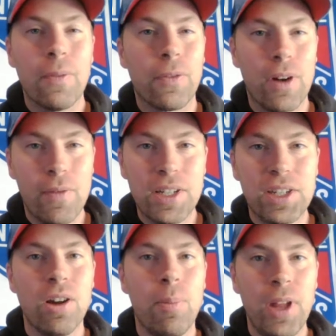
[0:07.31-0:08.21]
for every
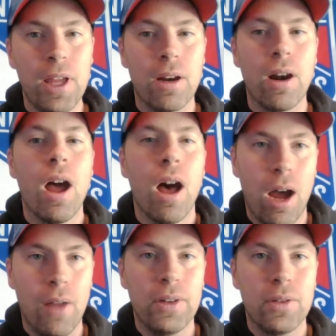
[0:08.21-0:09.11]
single player
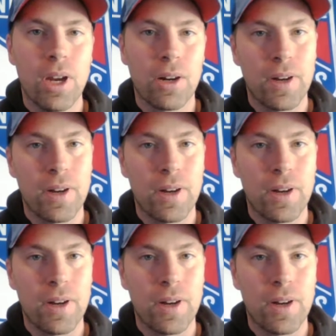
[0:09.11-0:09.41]
on the New York